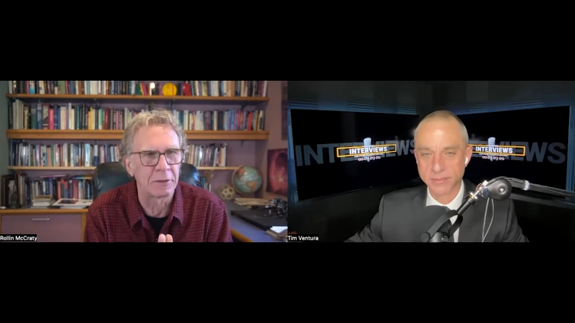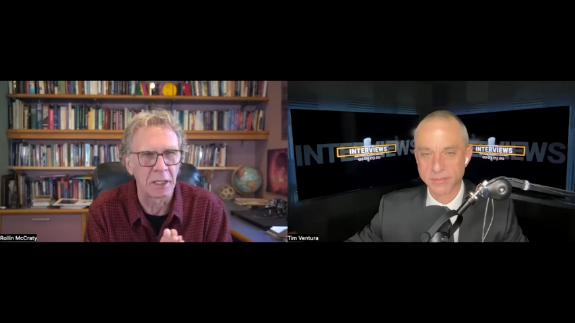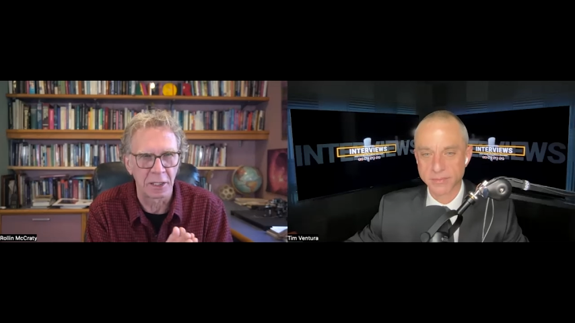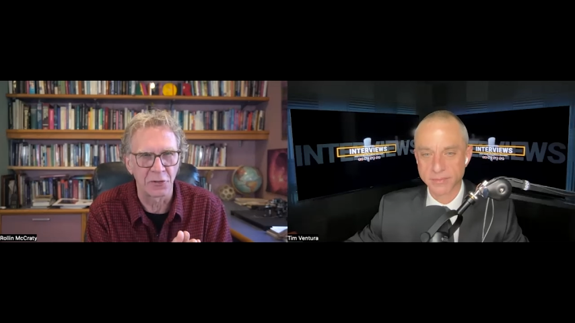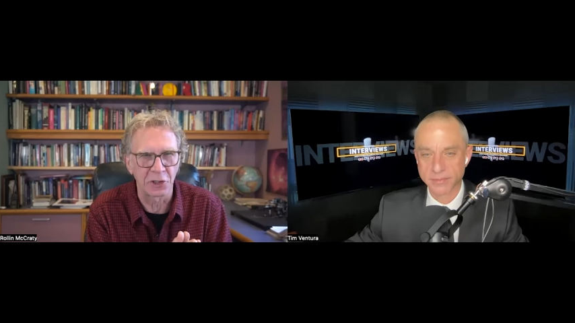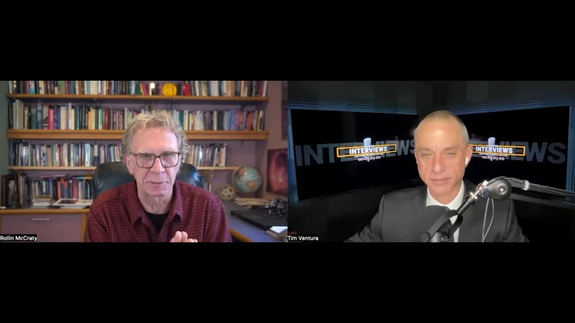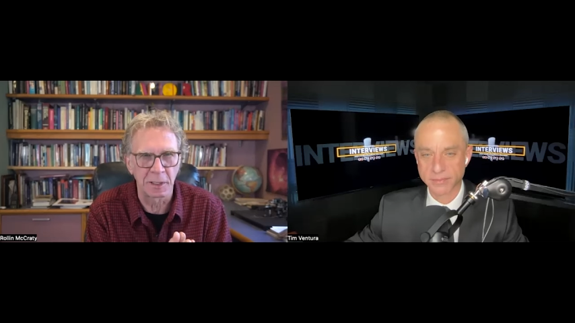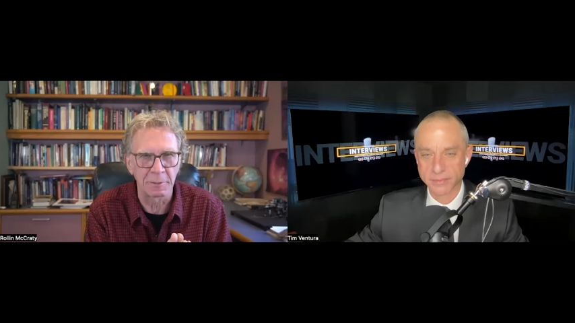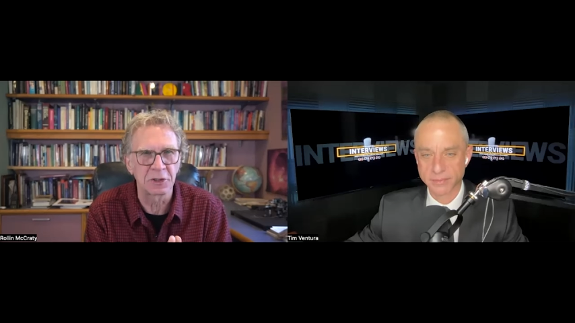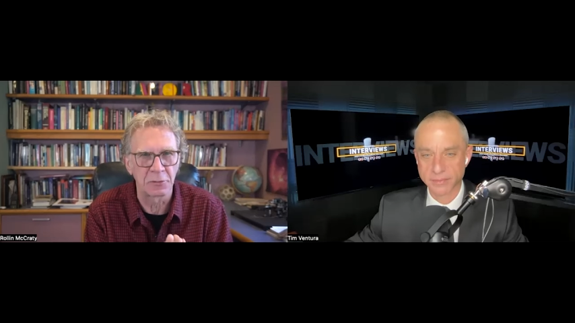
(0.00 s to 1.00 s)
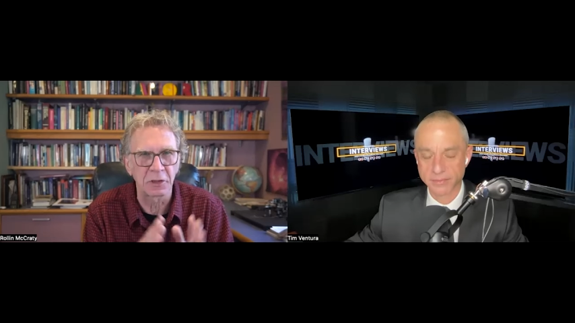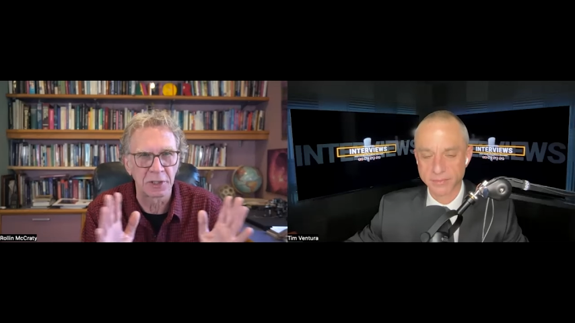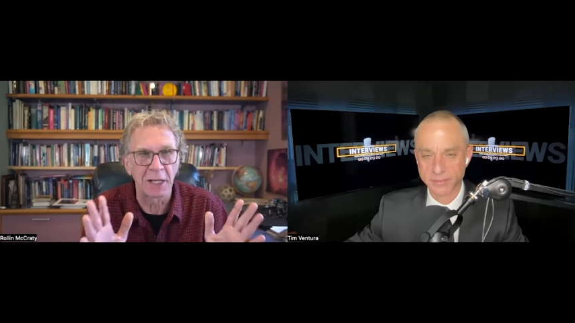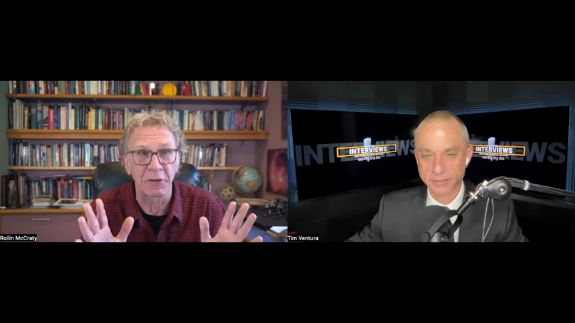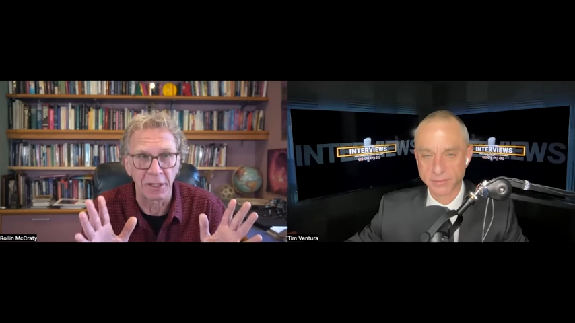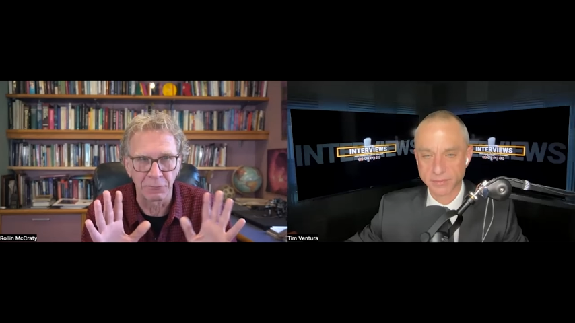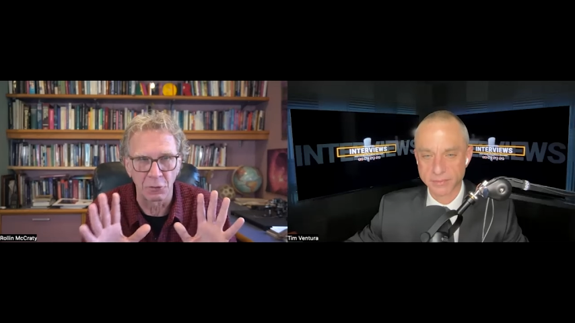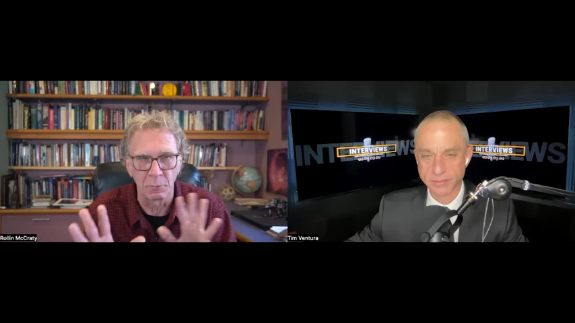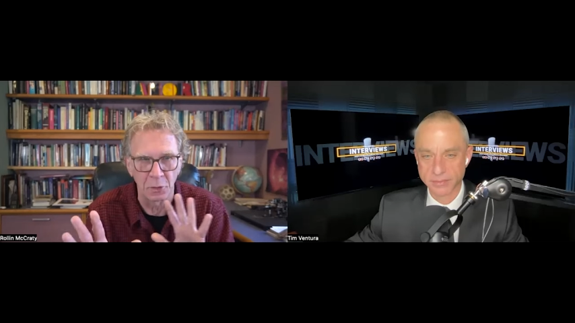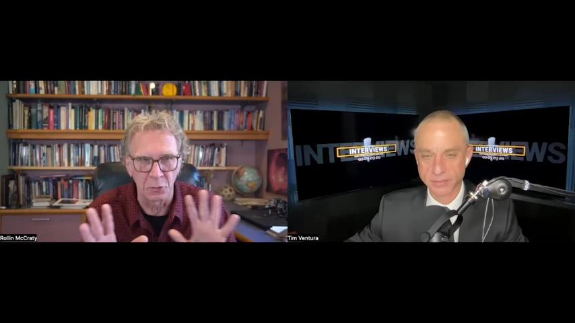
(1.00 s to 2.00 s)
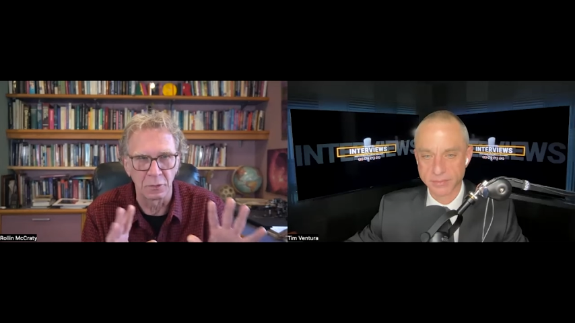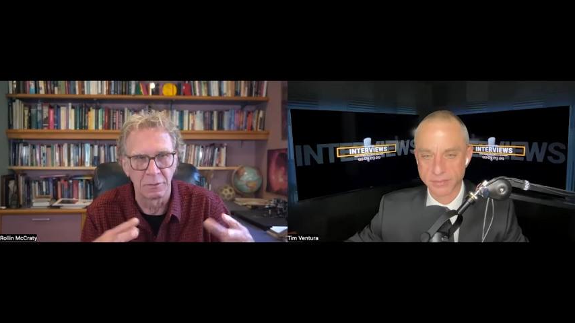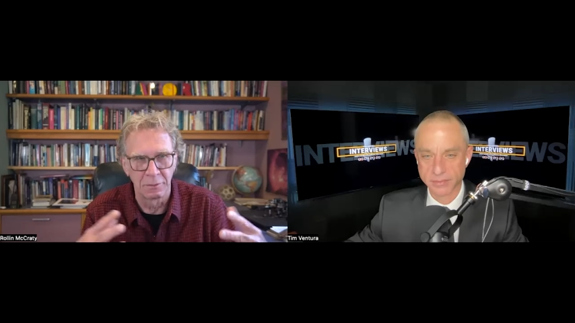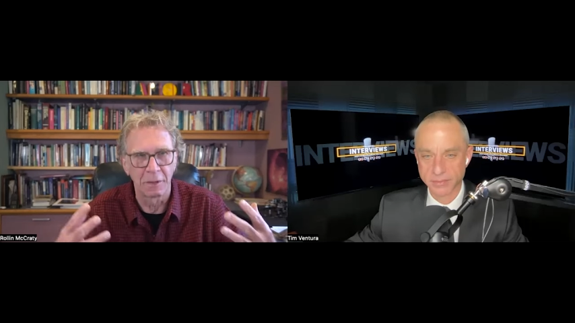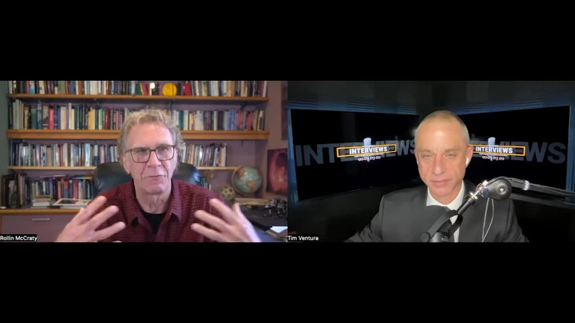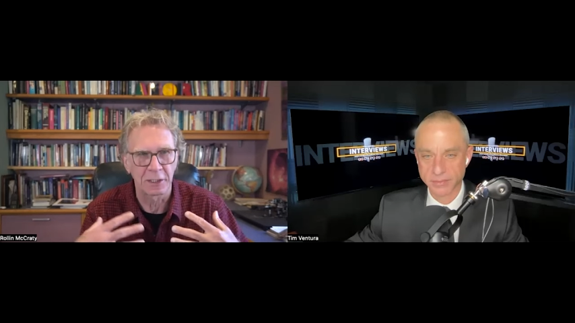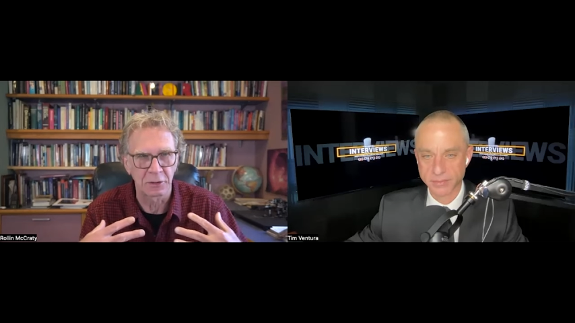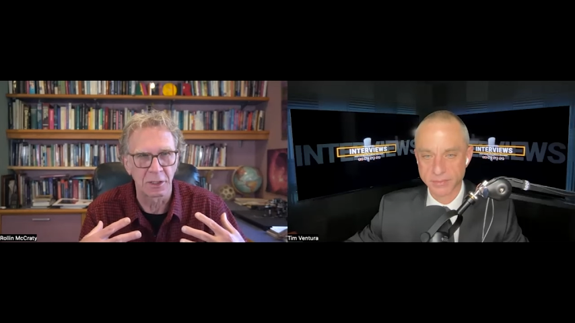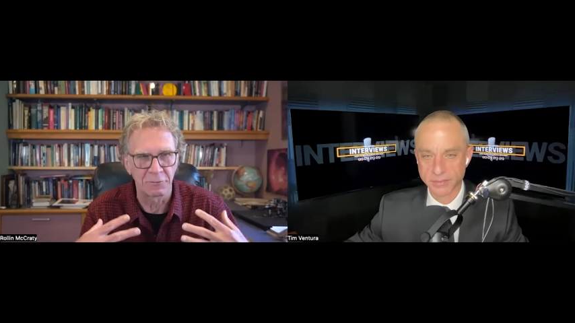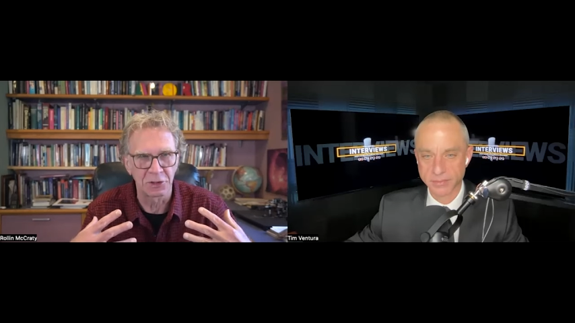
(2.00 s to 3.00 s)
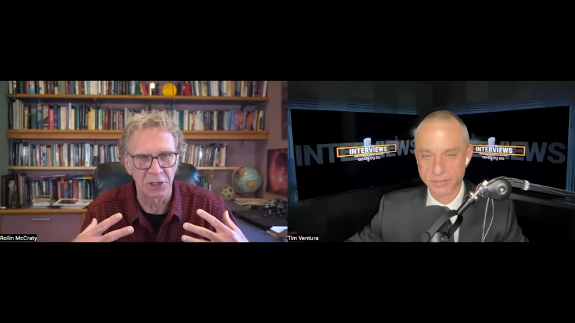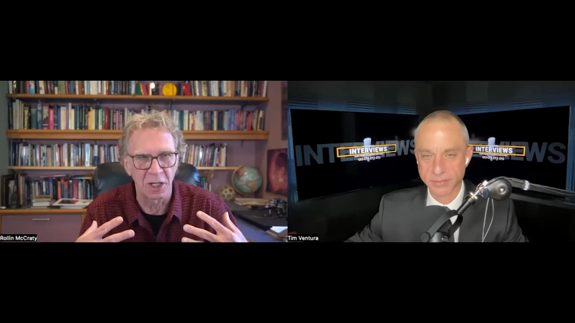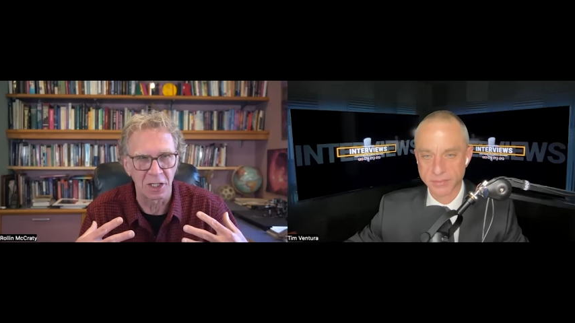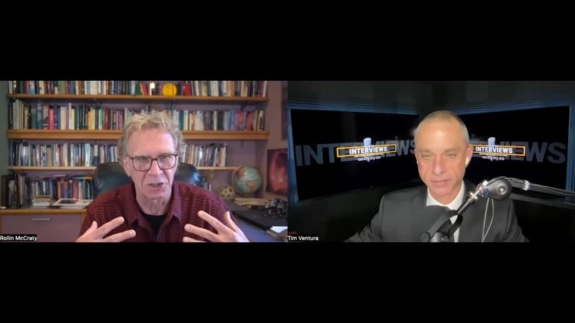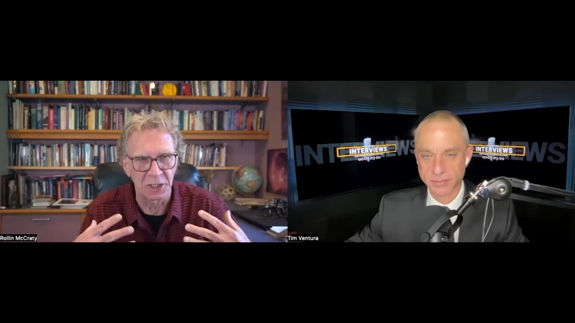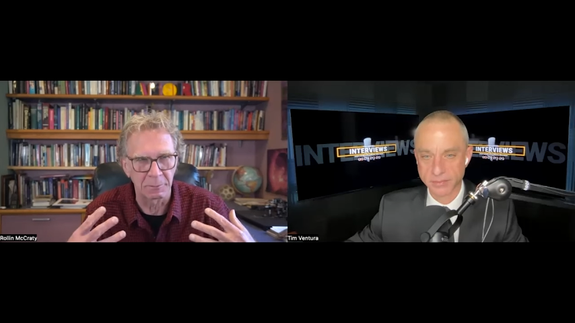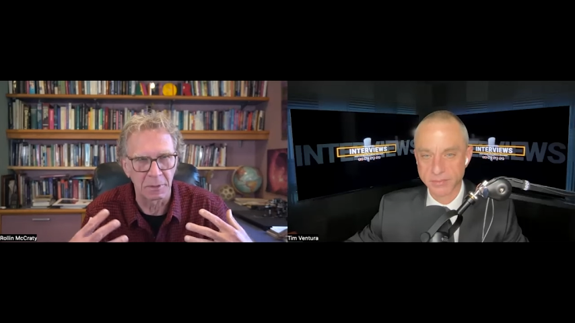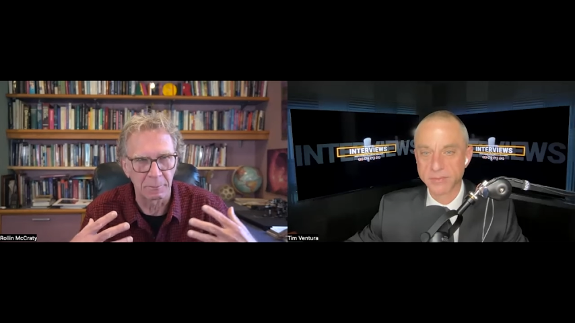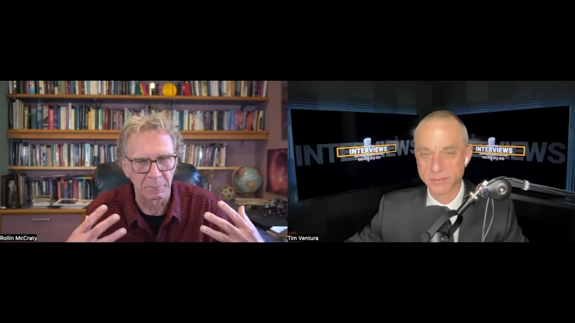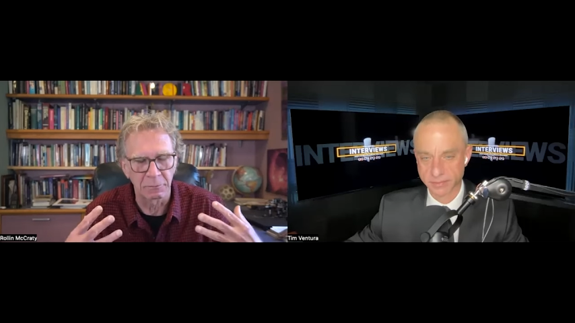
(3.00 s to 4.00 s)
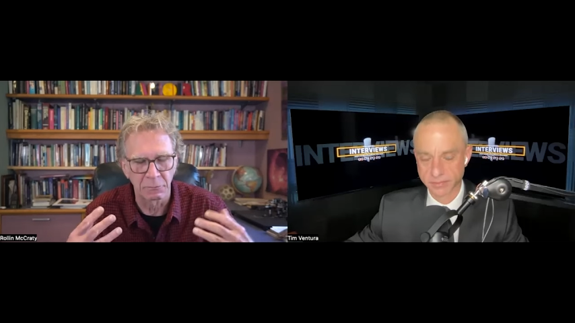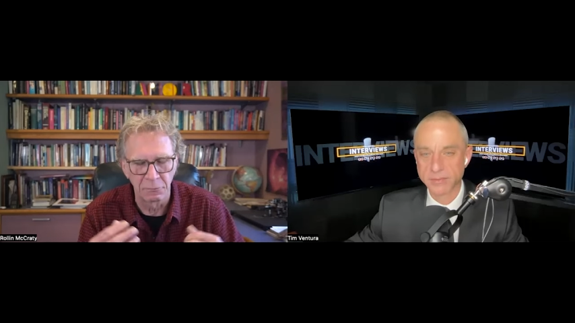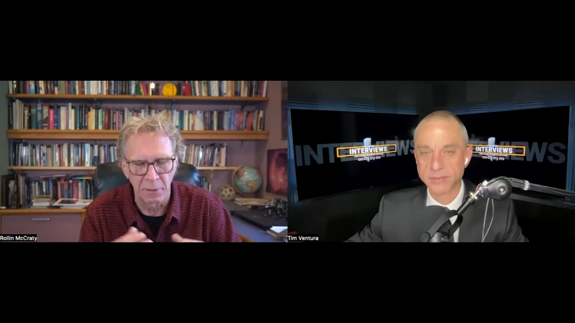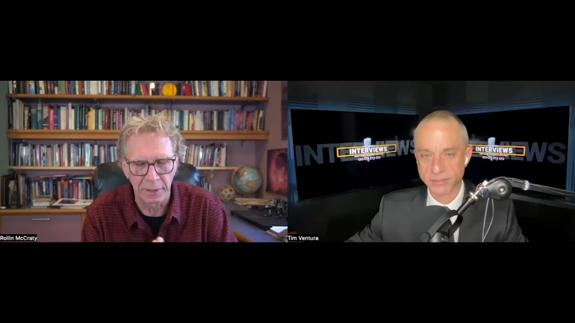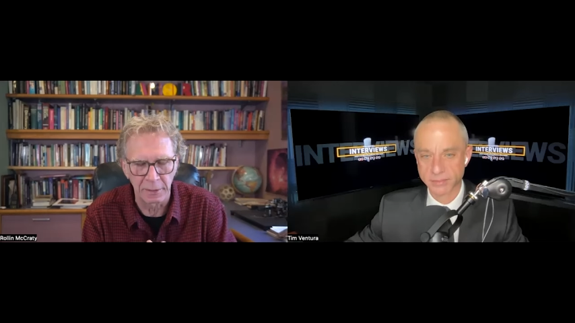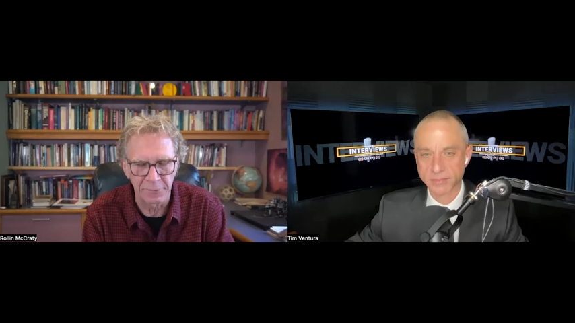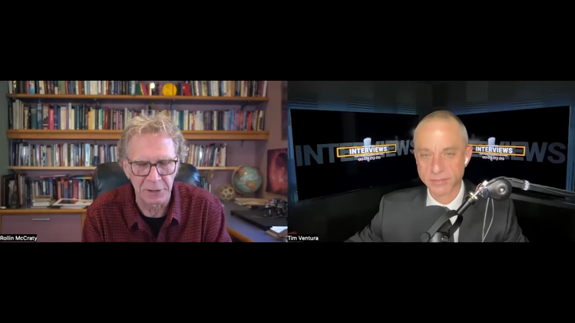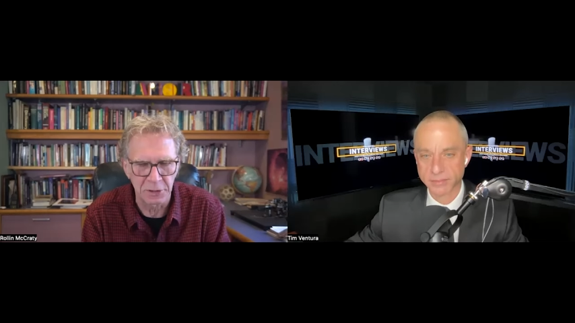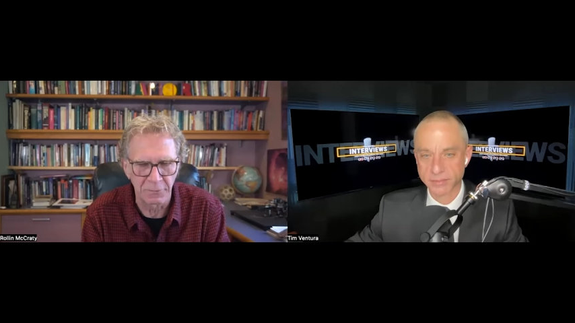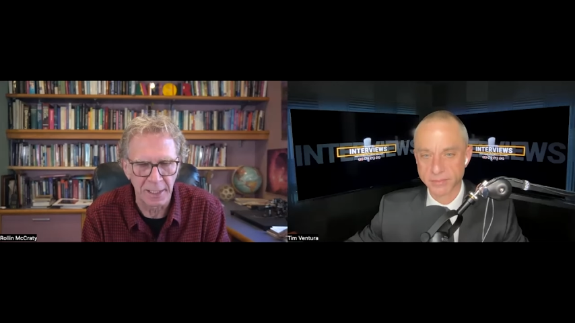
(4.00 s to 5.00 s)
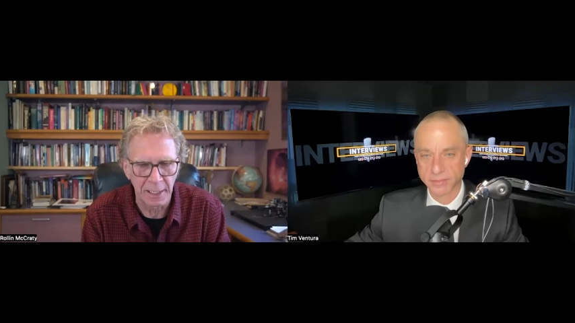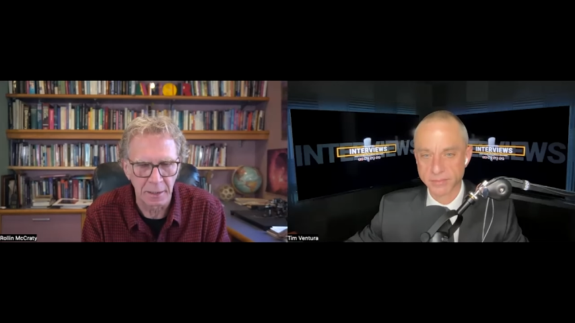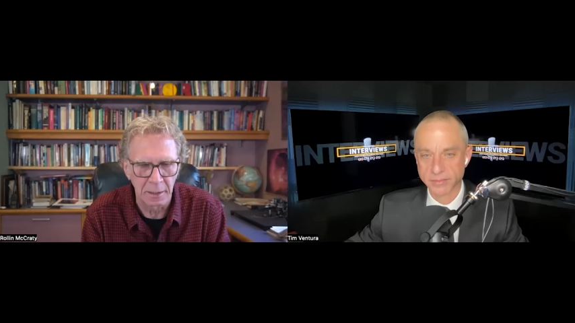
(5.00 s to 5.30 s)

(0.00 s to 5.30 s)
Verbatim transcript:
Speaker 1: done other experiments. So there's definitely a full moon effect on physiology. I'm, I'm very convinced of that.